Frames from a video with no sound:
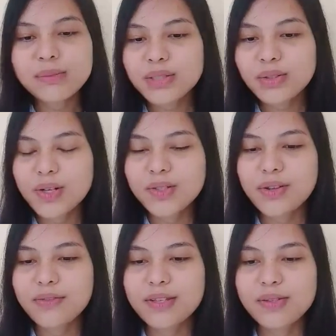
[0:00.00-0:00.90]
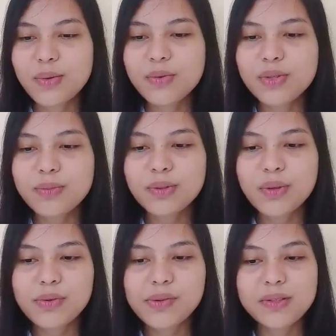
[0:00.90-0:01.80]
inhibitors of the sodium
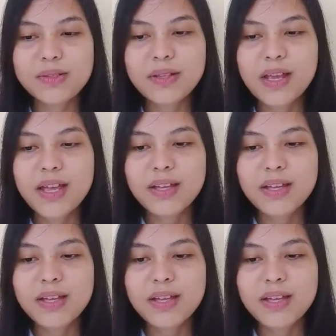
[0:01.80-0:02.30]
glucose